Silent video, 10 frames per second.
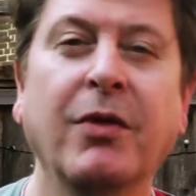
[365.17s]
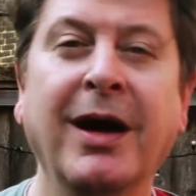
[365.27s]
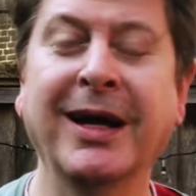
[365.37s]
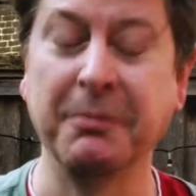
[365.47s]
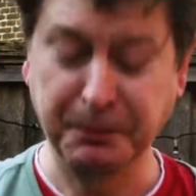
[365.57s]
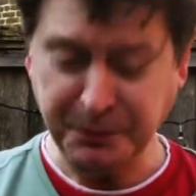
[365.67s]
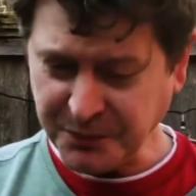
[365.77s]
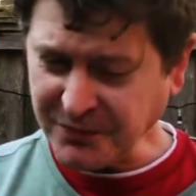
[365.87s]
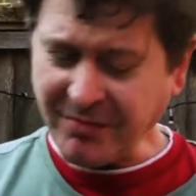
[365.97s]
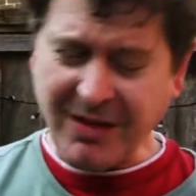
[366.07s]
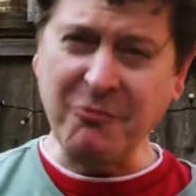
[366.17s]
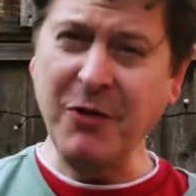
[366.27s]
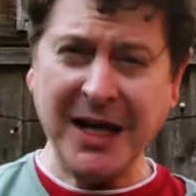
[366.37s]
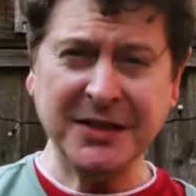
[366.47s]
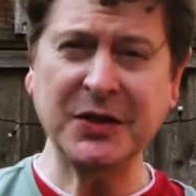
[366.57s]
Right,
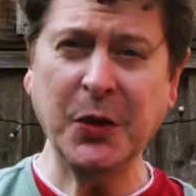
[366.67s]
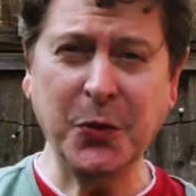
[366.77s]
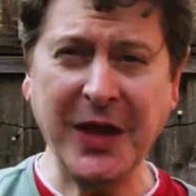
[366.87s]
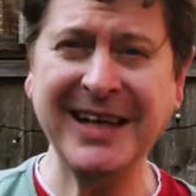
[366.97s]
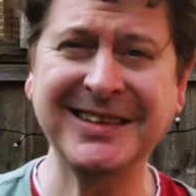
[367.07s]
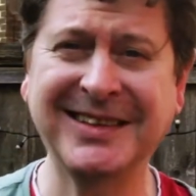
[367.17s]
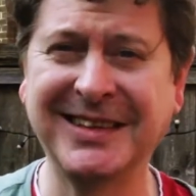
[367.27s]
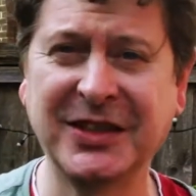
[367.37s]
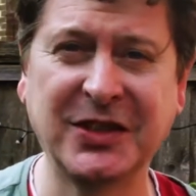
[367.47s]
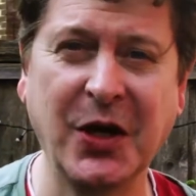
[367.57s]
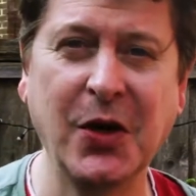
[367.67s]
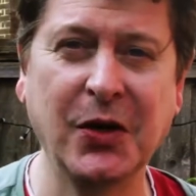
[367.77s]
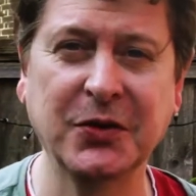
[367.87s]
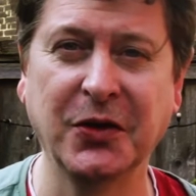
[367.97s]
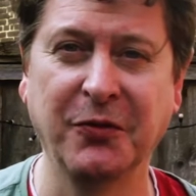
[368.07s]
right, so that's the
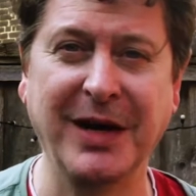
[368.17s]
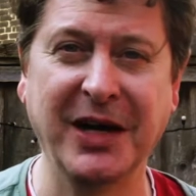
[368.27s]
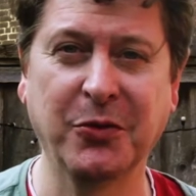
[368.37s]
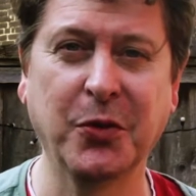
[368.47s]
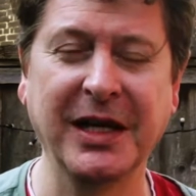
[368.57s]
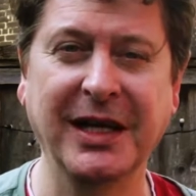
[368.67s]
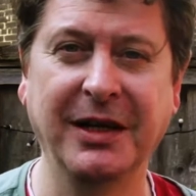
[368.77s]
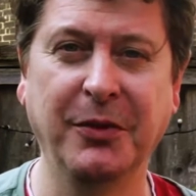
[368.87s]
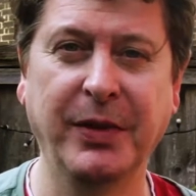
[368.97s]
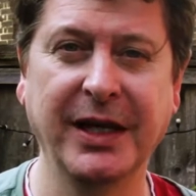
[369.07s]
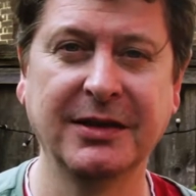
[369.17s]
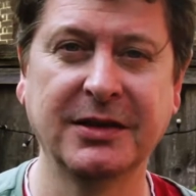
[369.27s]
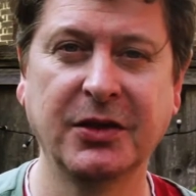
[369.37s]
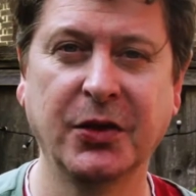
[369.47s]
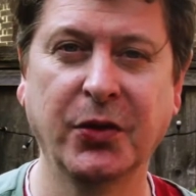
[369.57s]
start of my Three Little Pigs
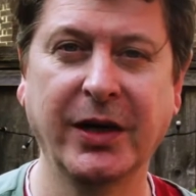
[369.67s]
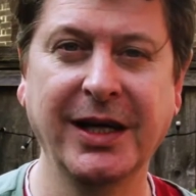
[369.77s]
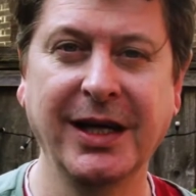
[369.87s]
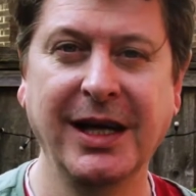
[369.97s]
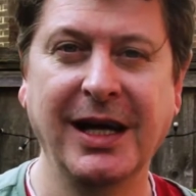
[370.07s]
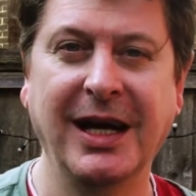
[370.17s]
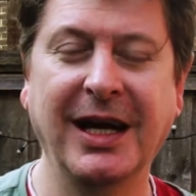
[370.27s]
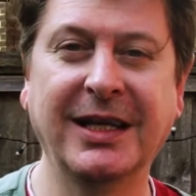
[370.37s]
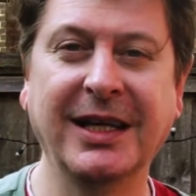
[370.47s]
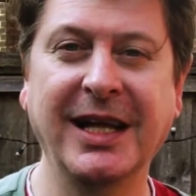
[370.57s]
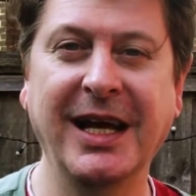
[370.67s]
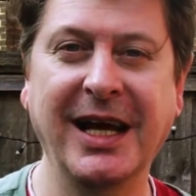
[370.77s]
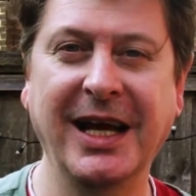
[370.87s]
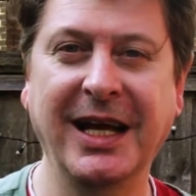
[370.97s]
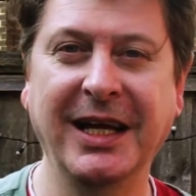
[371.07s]
story. I can
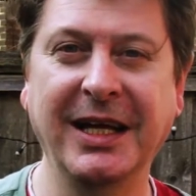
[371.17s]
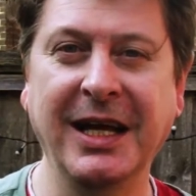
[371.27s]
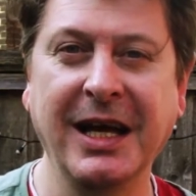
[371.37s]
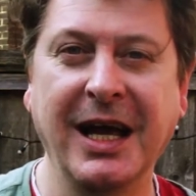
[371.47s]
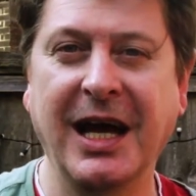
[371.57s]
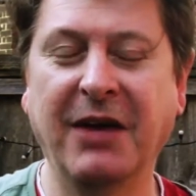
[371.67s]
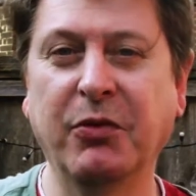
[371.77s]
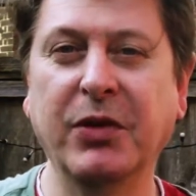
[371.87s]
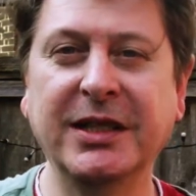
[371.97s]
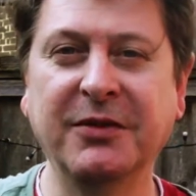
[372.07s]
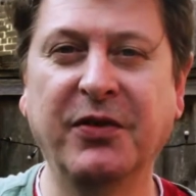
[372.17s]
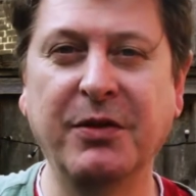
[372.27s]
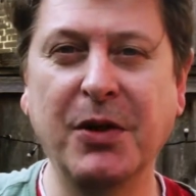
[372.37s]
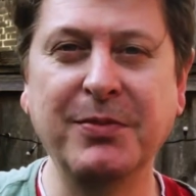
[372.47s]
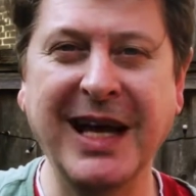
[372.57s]
then have a reason for the
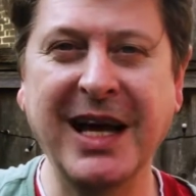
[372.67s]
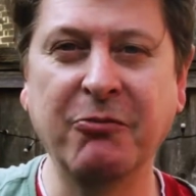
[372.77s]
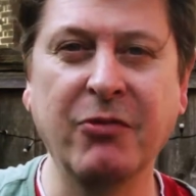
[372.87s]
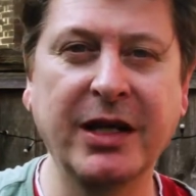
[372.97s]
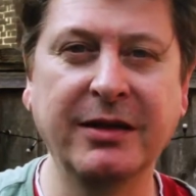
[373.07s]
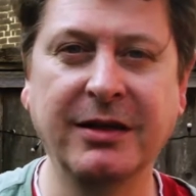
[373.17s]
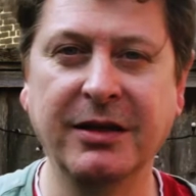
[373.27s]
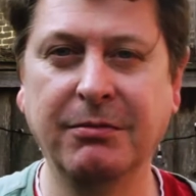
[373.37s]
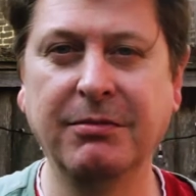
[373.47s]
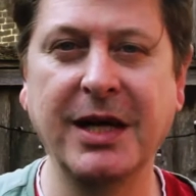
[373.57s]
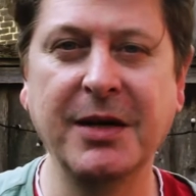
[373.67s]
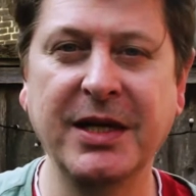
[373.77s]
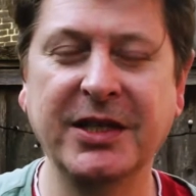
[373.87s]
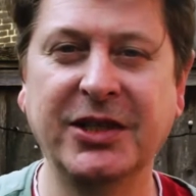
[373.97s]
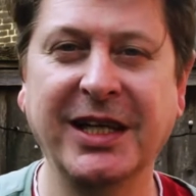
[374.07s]
mum getting rid of them.
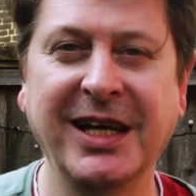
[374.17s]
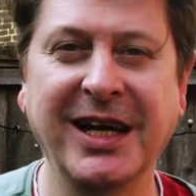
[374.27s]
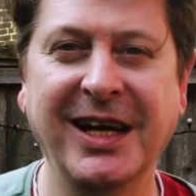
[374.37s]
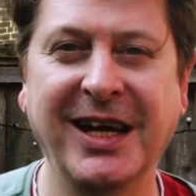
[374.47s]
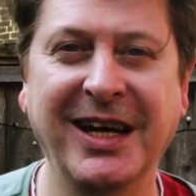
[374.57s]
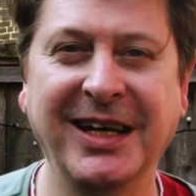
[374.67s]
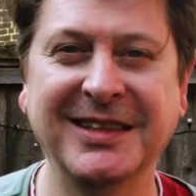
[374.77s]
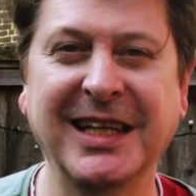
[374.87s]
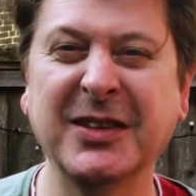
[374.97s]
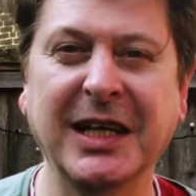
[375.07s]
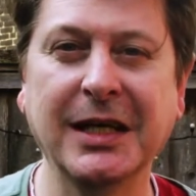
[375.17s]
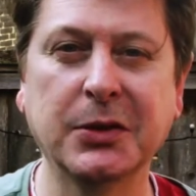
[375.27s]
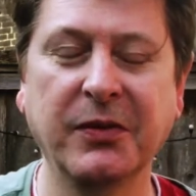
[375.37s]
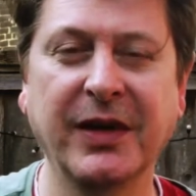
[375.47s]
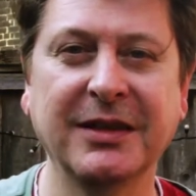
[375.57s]
Maybe she uh, sells the
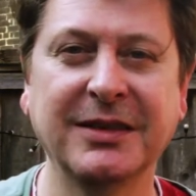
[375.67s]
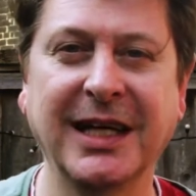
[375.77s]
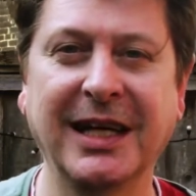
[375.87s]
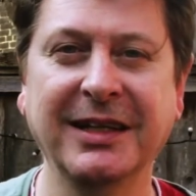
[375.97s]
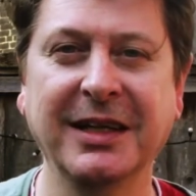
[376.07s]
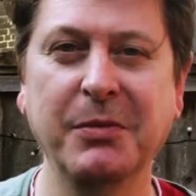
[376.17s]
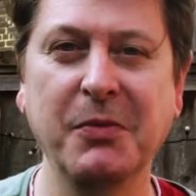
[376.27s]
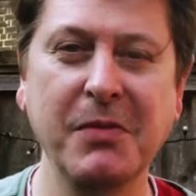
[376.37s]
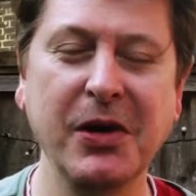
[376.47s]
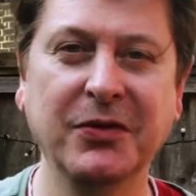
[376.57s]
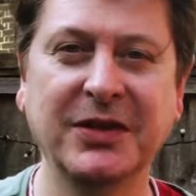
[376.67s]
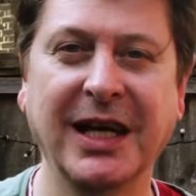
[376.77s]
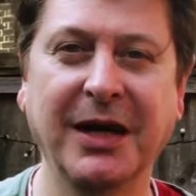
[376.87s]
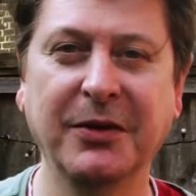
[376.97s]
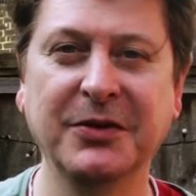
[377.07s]
house without telling them and moves
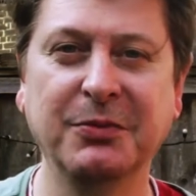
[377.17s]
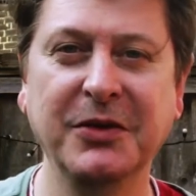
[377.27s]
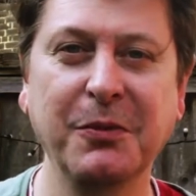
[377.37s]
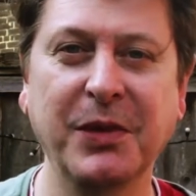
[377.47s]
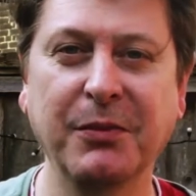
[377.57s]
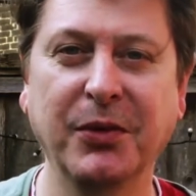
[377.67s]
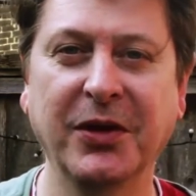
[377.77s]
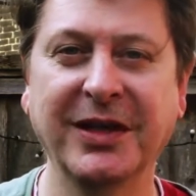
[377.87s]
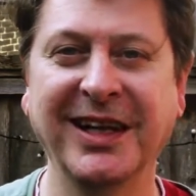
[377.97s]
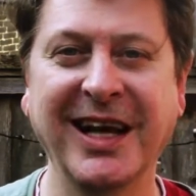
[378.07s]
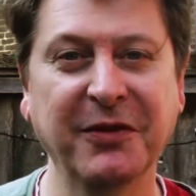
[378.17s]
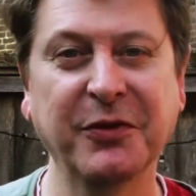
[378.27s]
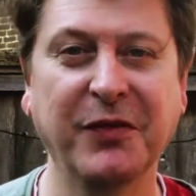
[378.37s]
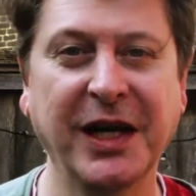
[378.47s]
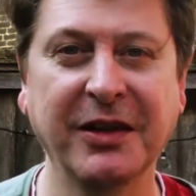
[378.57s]
out and some new people walk in. They have
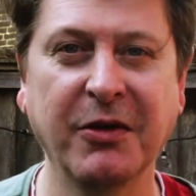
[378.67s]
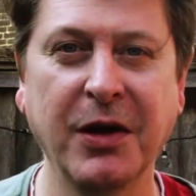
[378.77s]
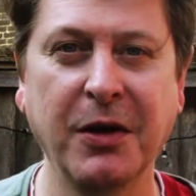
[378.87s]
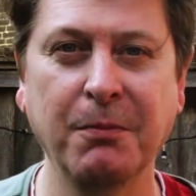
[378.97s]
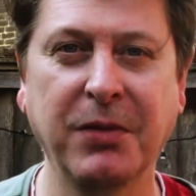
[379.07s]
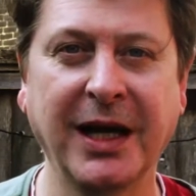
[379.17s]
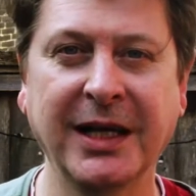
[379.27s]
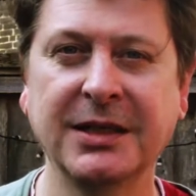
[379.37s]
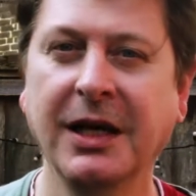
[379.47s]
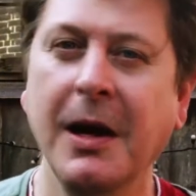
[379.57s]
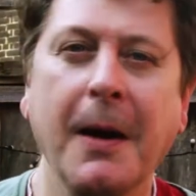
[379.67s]
to find their own place.